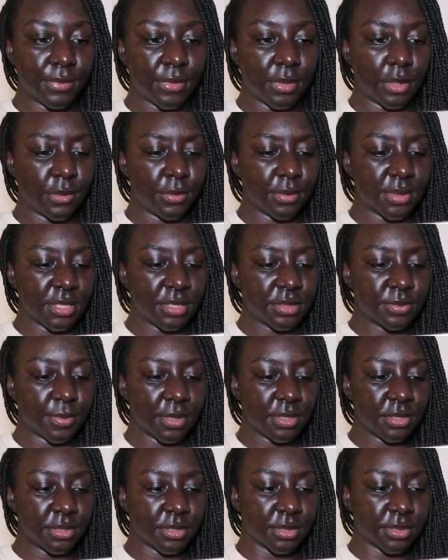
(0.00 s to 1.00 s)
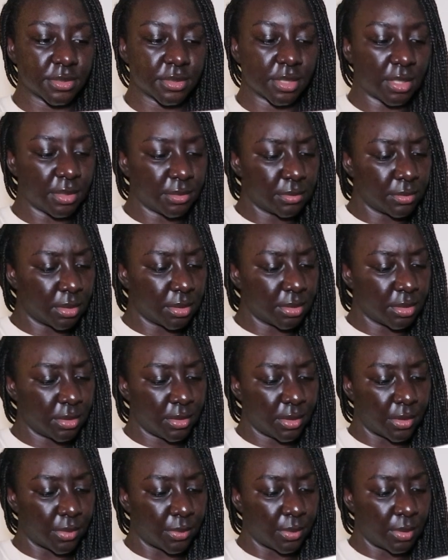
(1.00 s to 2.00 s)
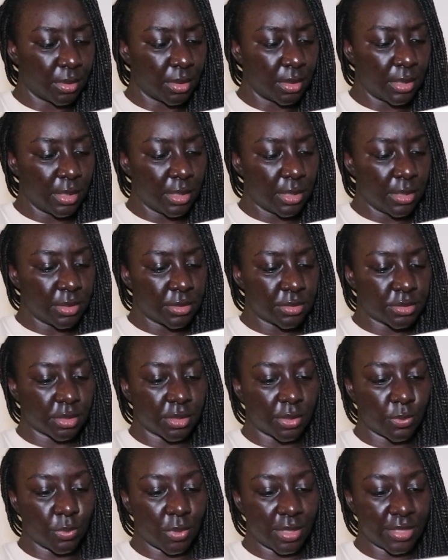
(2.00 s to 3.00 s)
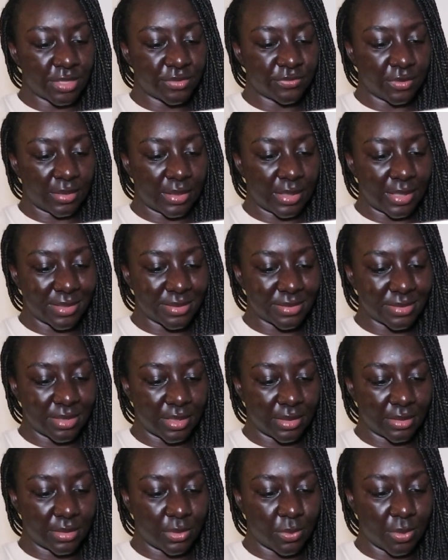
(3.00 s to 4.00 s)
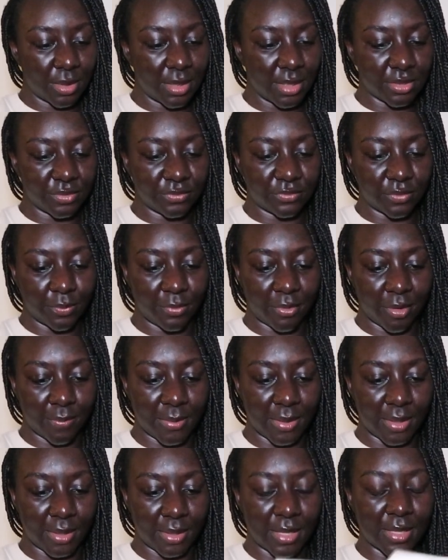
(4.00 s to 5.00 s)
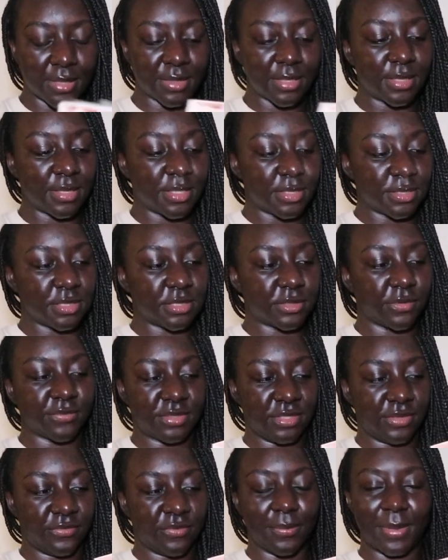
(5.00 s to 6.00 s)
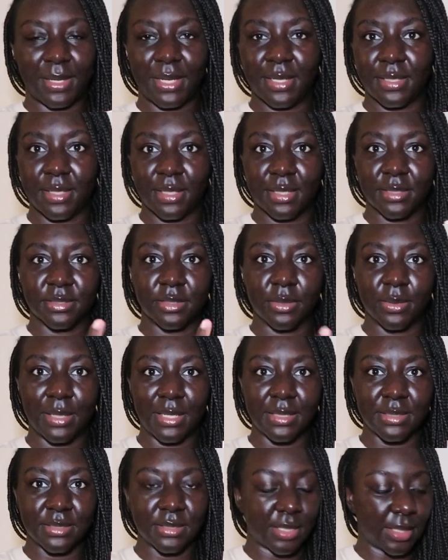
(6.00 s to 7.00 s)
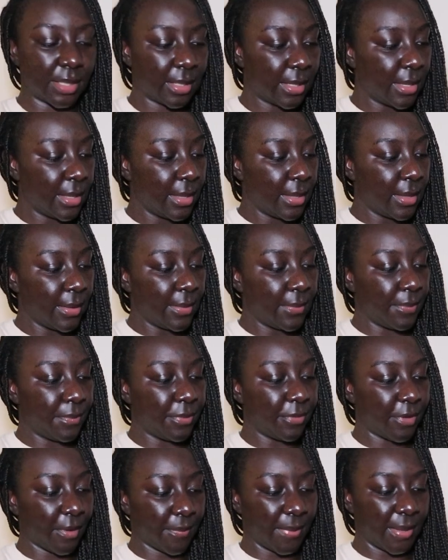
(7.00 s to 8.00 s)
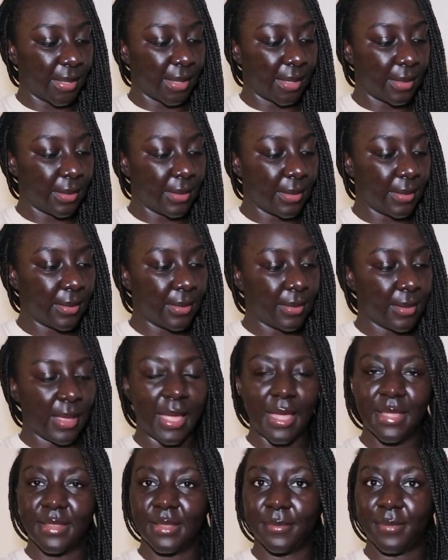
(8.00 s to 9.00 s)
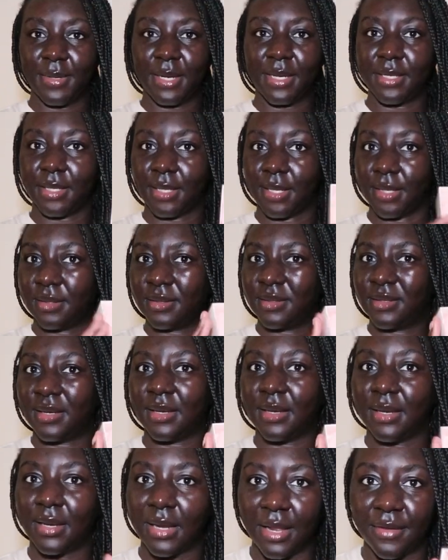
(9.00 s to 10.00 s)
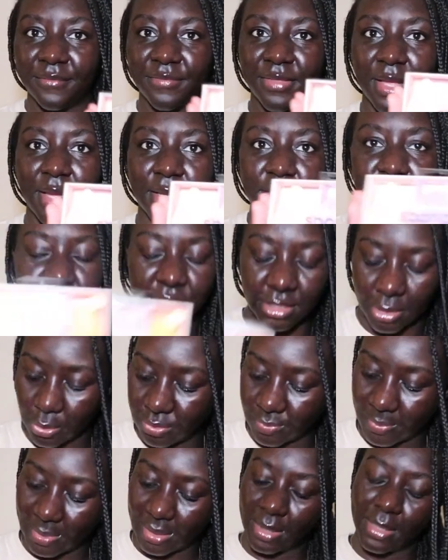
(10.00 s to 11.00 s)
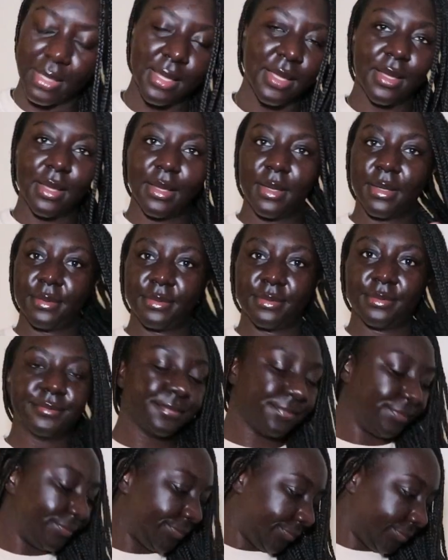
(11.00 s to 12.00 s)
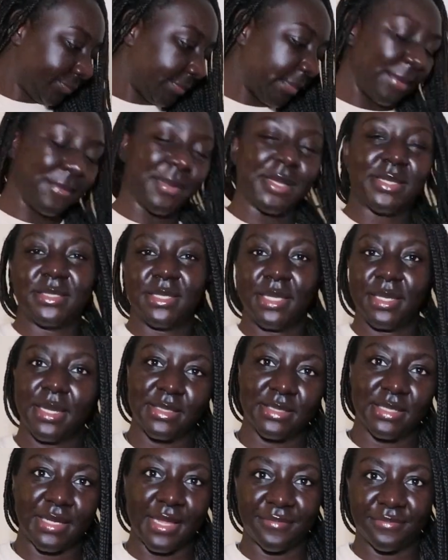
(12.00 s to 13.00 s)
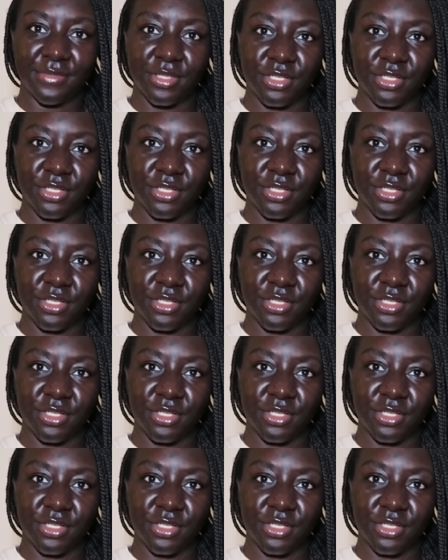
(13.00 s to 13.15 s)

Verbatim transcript: oh are they sponges i, I don't know so the one is for cleansing the one is for prepping and then this is obviously for blending so cleansing prepping and then blending love that she knows me and my skin has left the